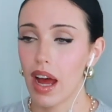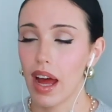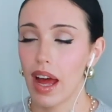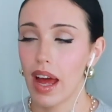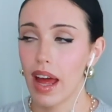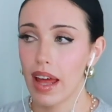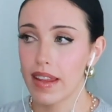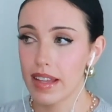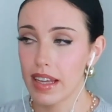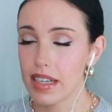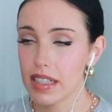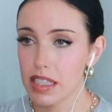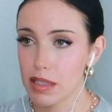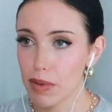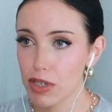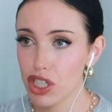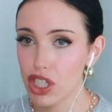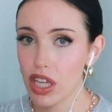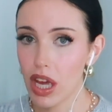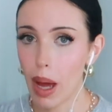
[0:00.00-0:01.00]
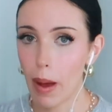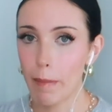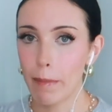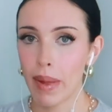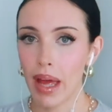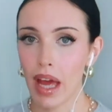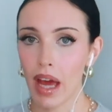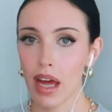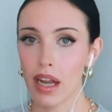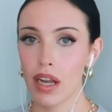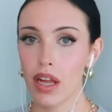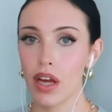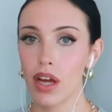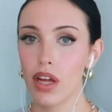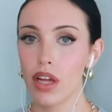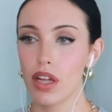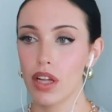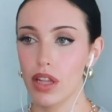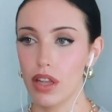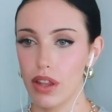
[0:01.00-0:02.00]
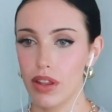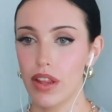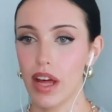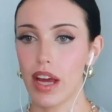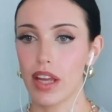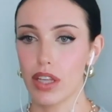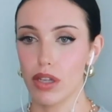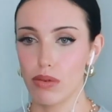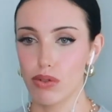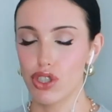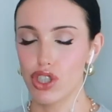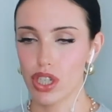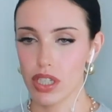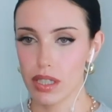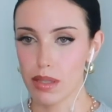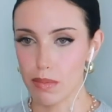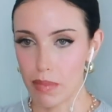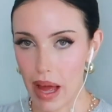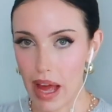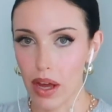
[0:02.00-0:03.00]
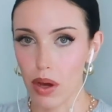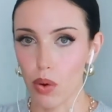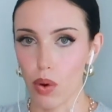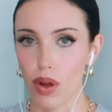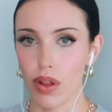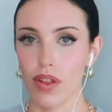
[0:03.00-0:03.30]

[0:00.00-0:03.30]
And then especially a man that you just met or